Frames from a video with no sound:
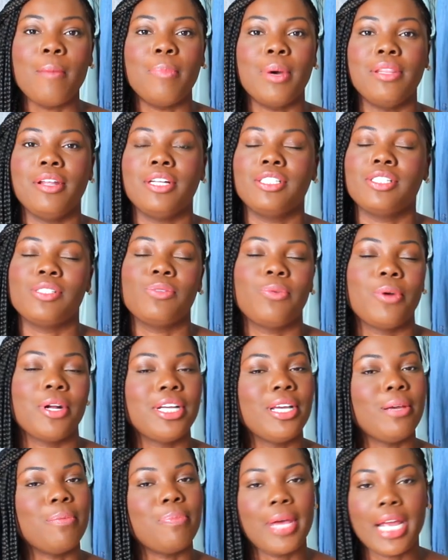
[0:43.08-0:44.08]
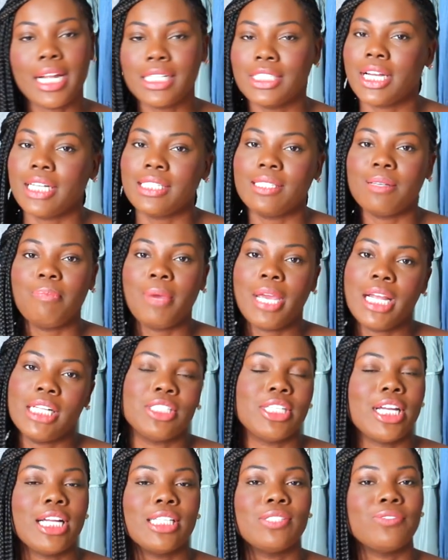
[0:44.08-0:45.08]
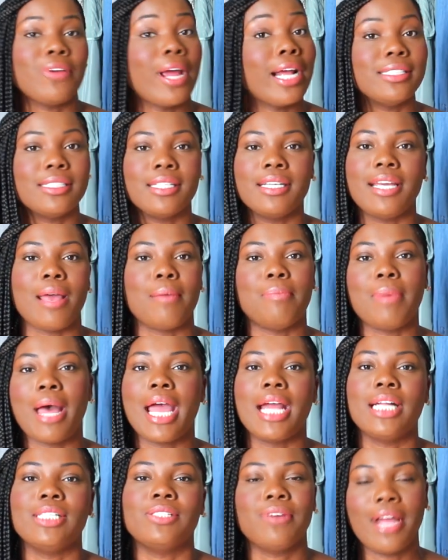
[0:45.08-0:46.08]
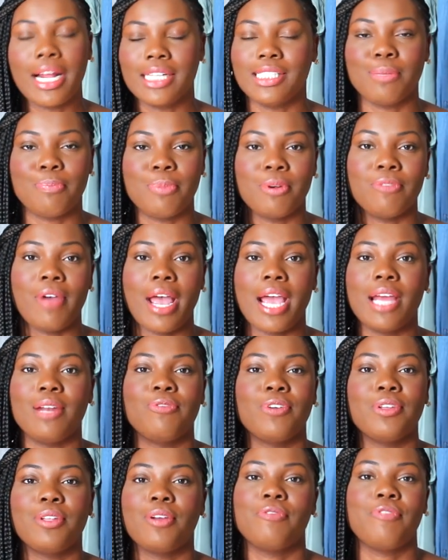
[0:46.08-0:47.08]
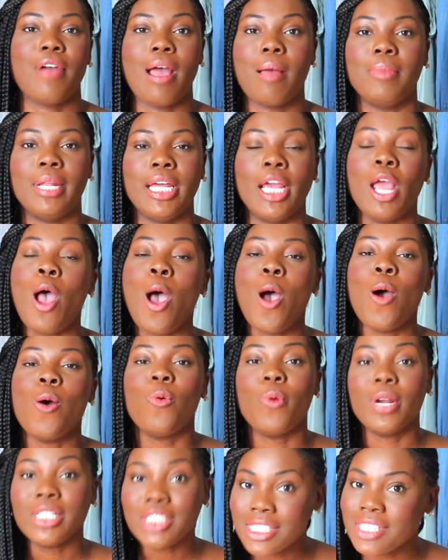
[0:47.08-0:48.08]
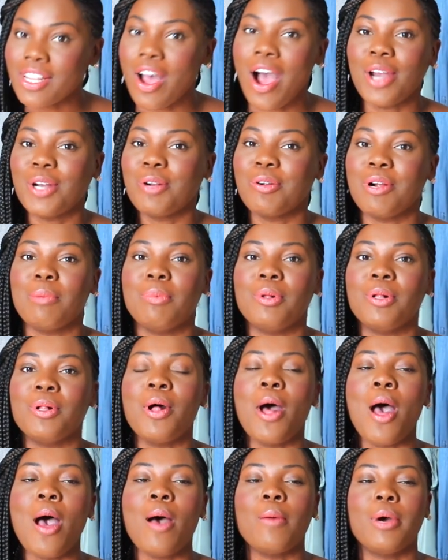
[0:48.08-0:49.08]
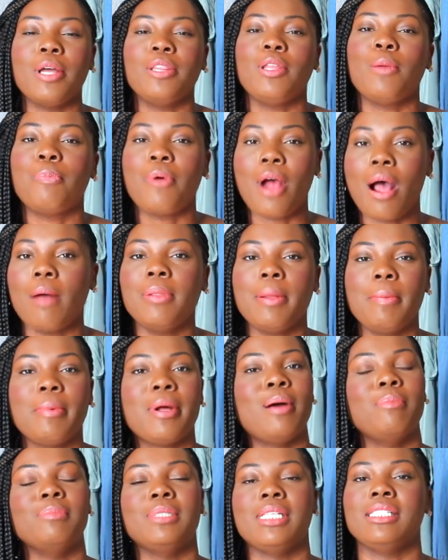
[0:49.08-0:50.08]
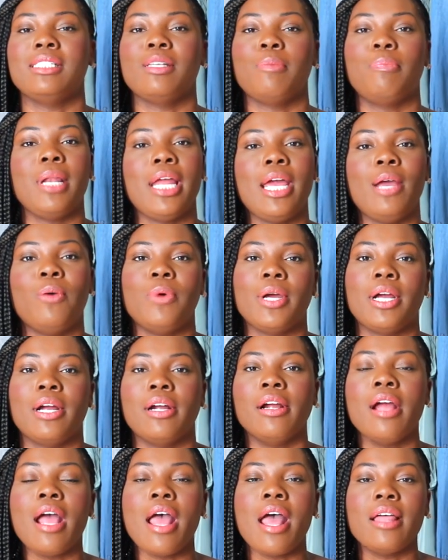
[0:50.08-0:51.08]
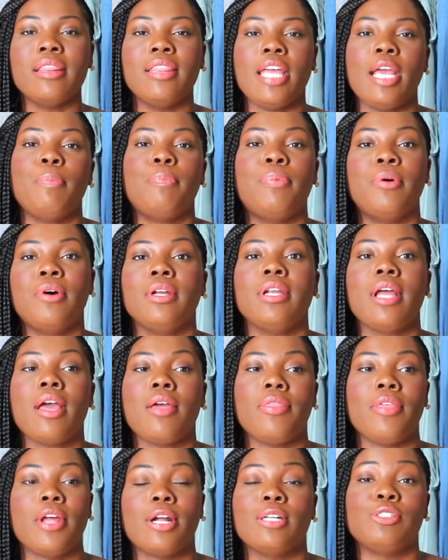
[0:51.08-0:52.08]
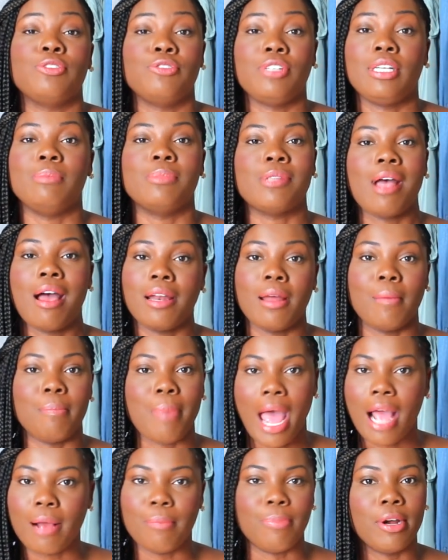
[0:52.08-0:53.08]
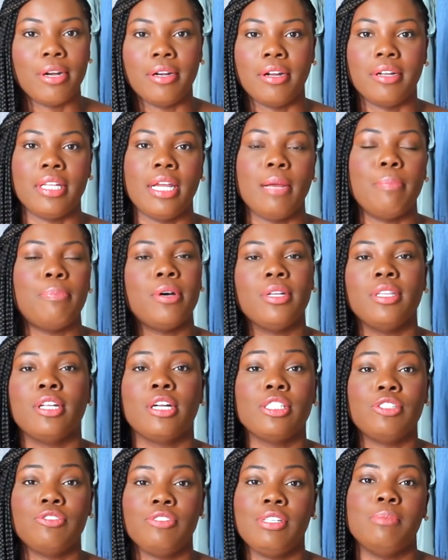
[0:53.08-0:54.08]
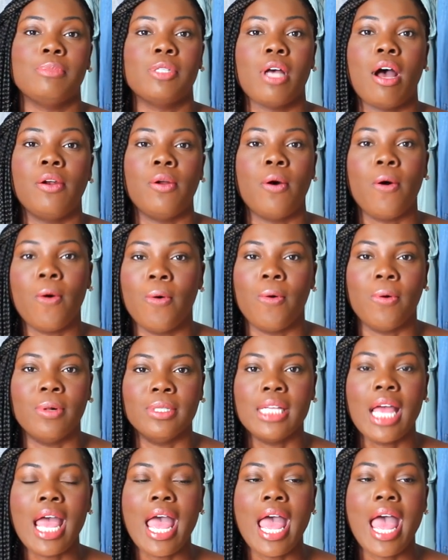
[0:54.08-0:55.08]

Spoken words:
but they're just working paycheck to paycheck, trying to get by, trying to provide for their family, which is honorable. But the problem comes into play where they put their dreams on a back burner, they put their dreams on hold.